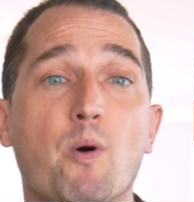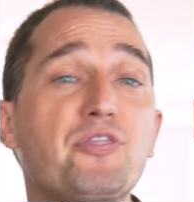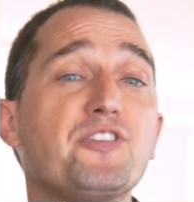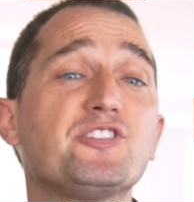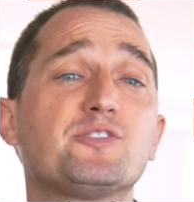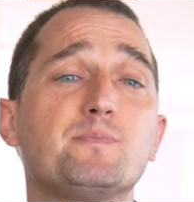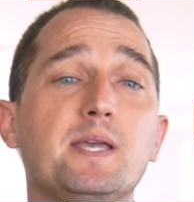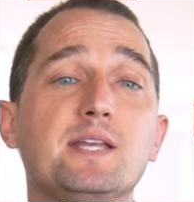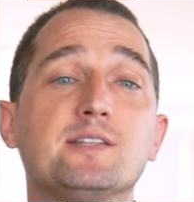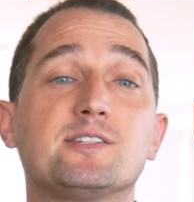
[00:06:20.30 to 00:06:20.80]
what
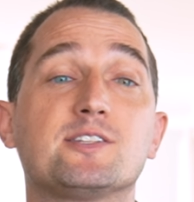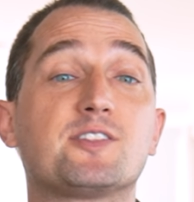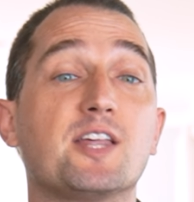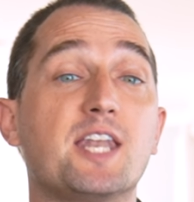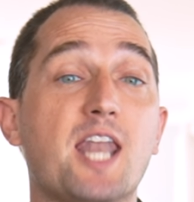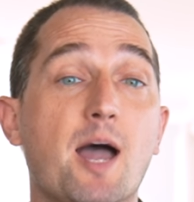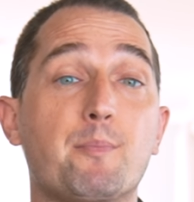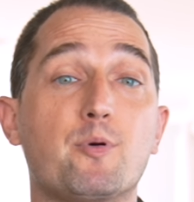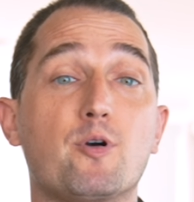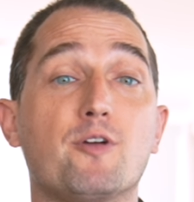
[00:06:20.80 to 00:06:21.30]
this means is the
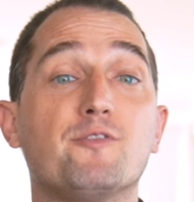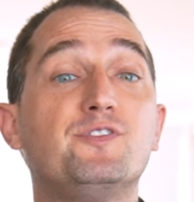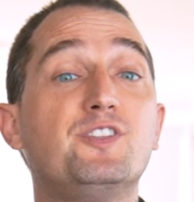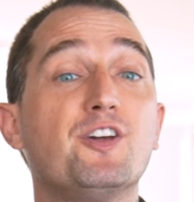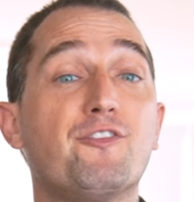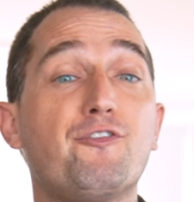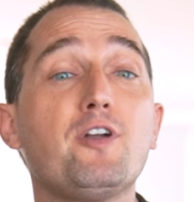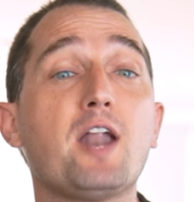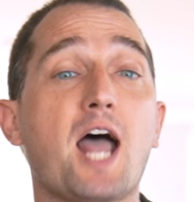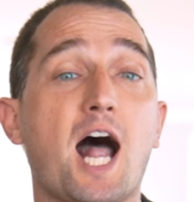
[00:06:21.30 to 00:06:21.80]
number of
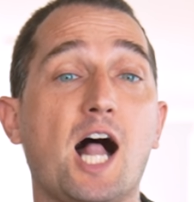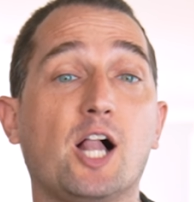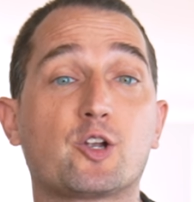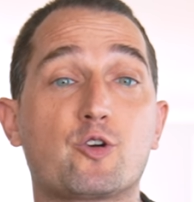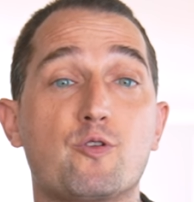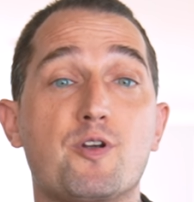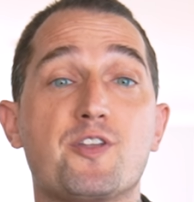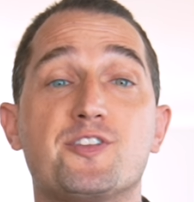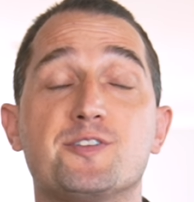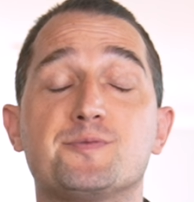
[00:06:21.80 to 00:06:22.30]
different
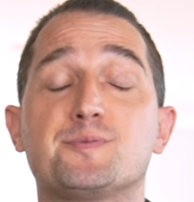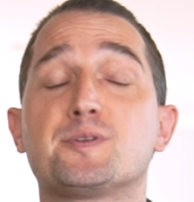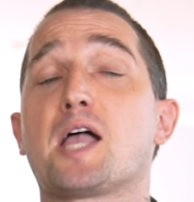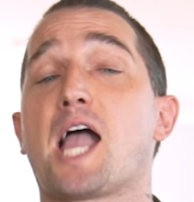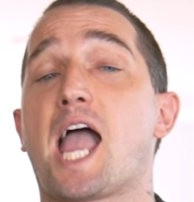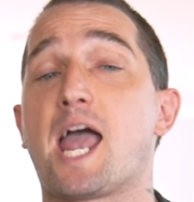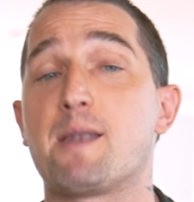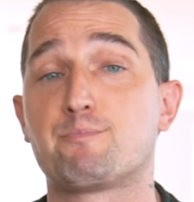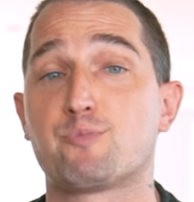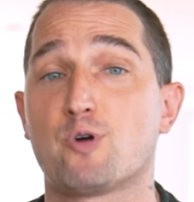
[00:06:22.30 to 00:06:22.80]
algorithms
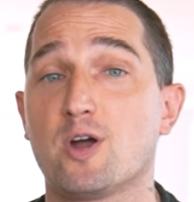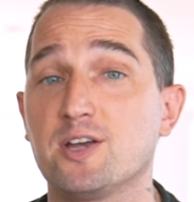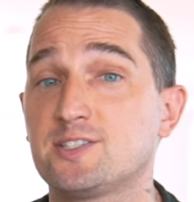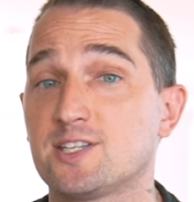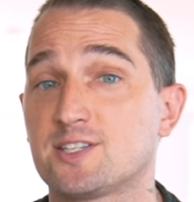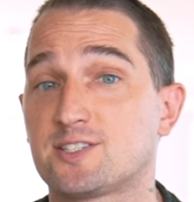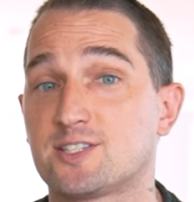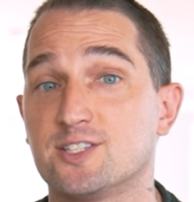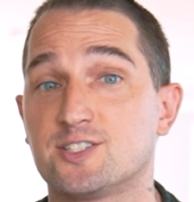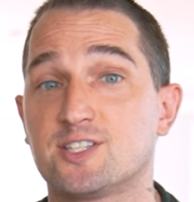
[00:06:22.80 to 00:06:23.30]
and
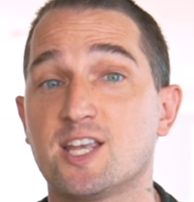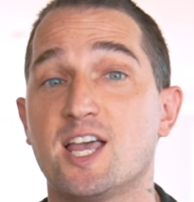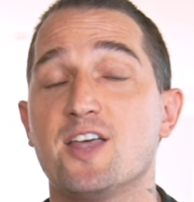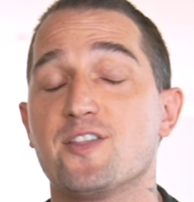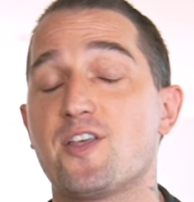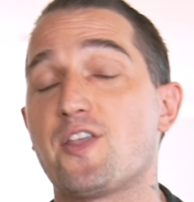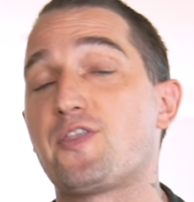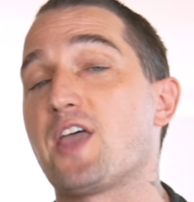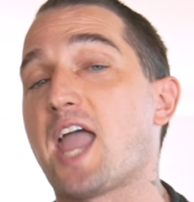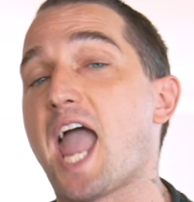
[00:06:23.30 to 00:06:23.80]
processes
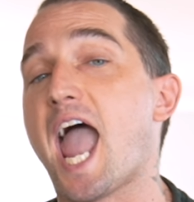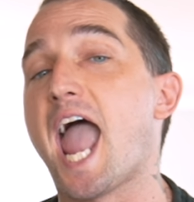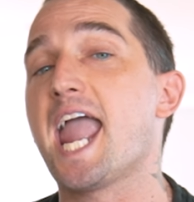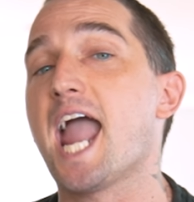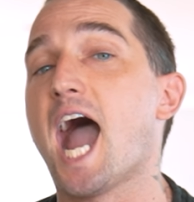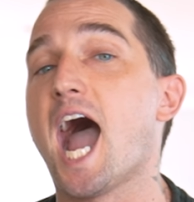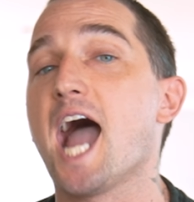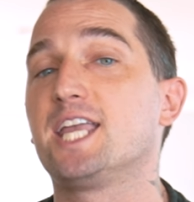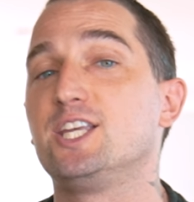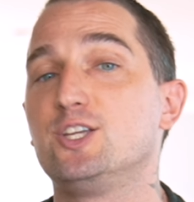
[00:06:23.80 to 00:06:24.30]
that the
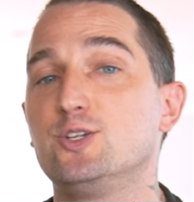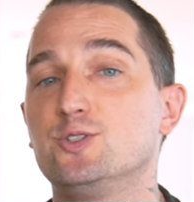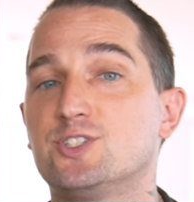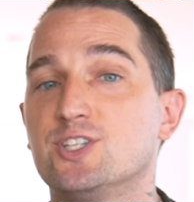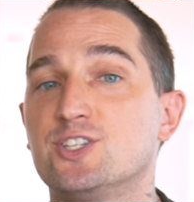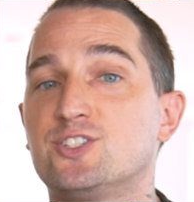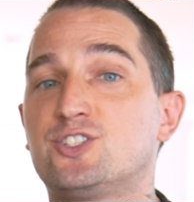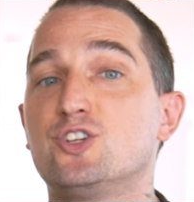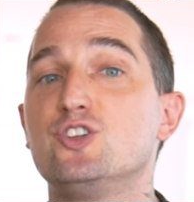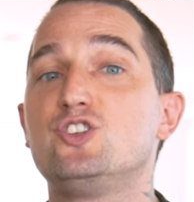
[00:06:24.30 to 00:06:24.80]
AI
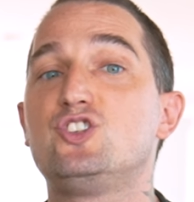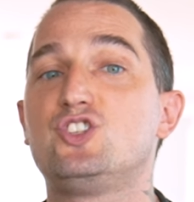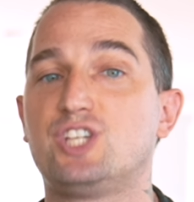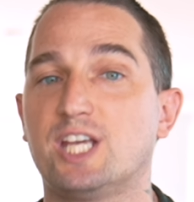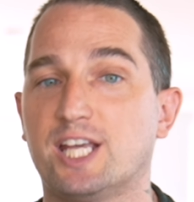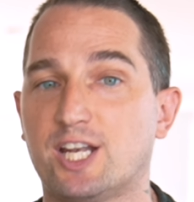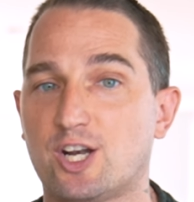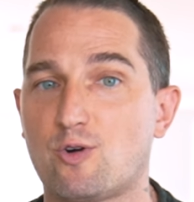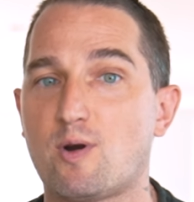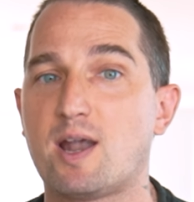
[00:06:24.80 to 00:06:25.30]
uses to
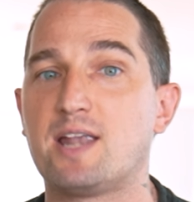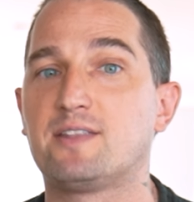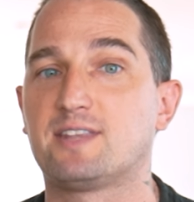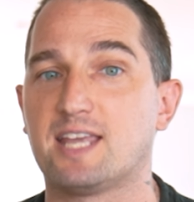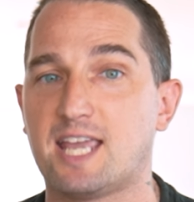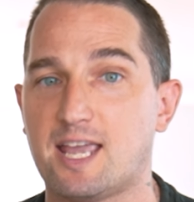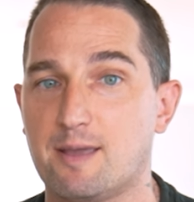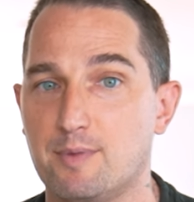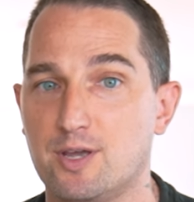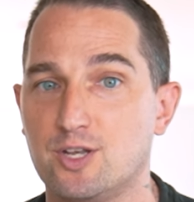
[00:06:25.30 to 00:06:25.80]
generate
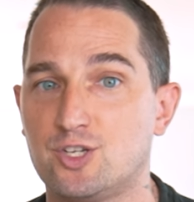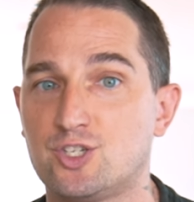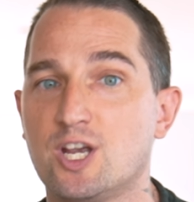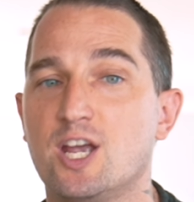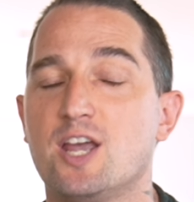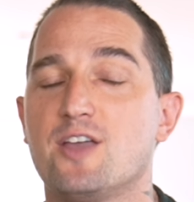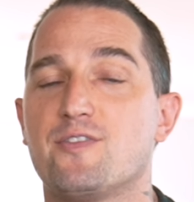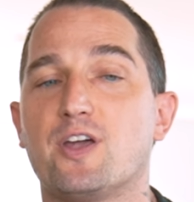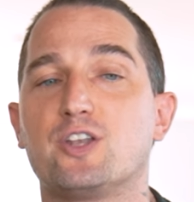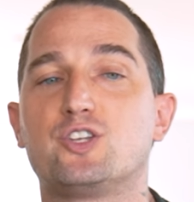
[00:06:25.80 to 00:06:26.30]
the image
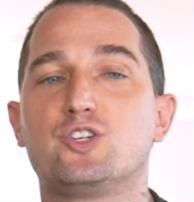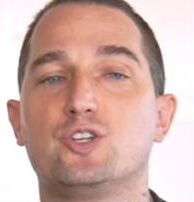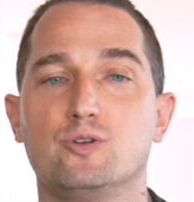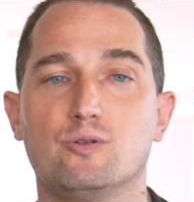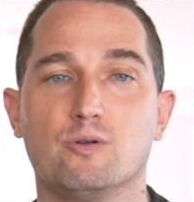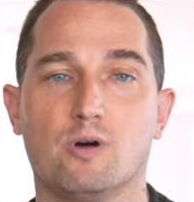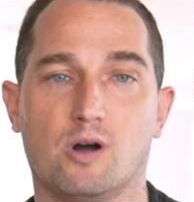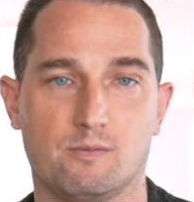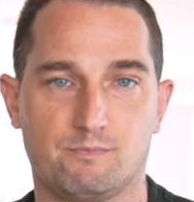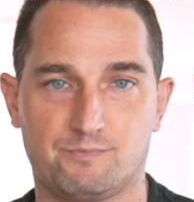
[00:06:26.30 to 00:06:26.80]
that
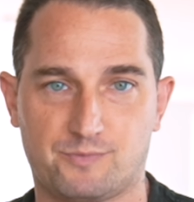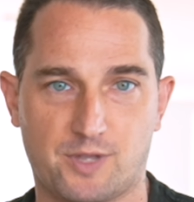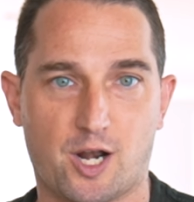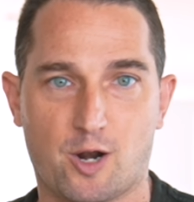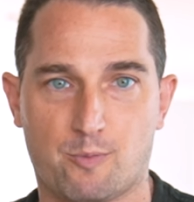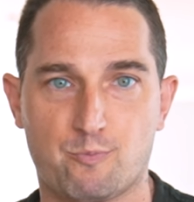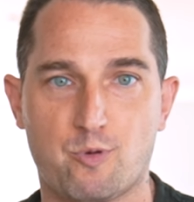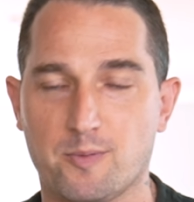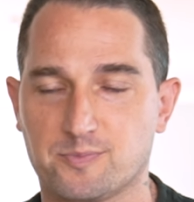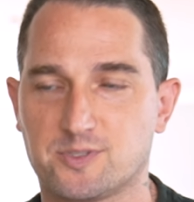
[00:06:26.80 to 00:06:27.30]
you are, that
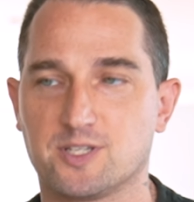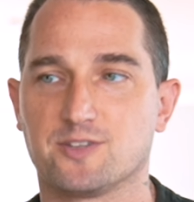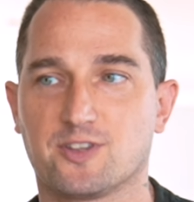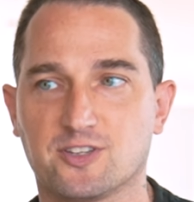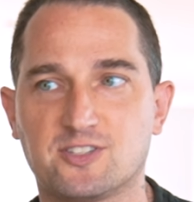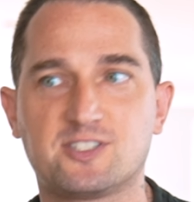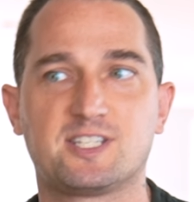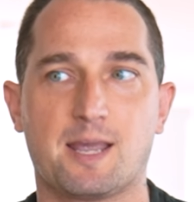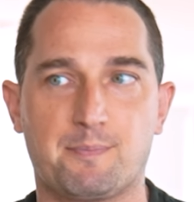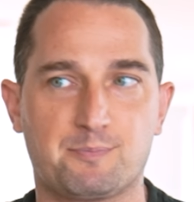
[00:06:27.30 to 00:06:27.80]
are prompted, the
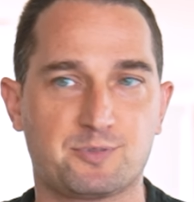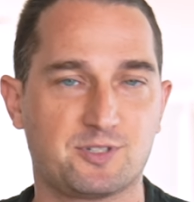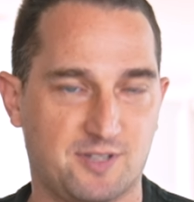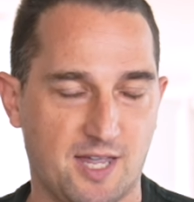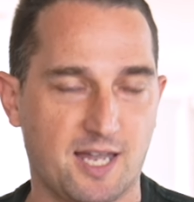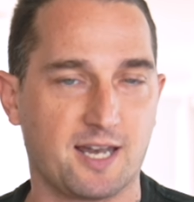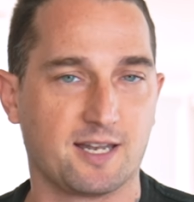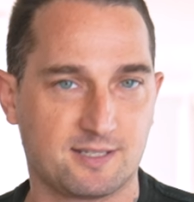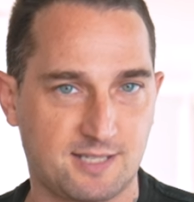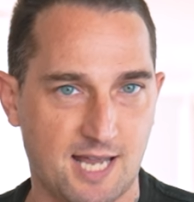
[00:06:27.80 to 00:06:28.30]
steps
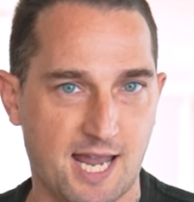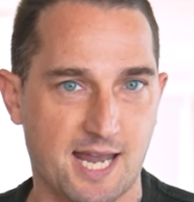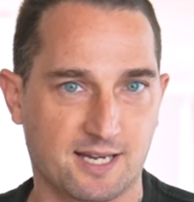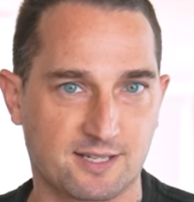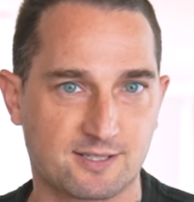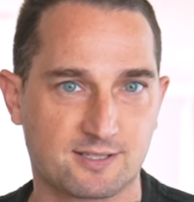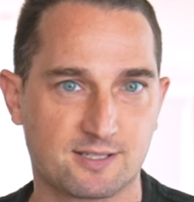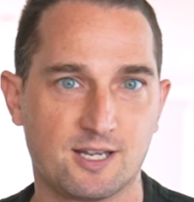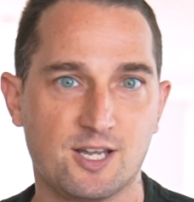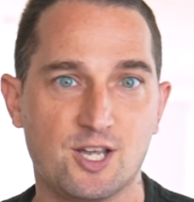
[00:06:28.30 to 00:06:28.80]
that it
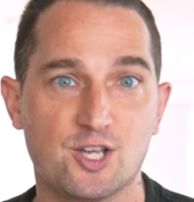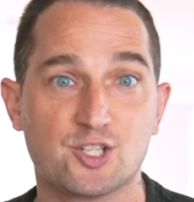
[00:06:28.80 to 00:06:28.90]
takes.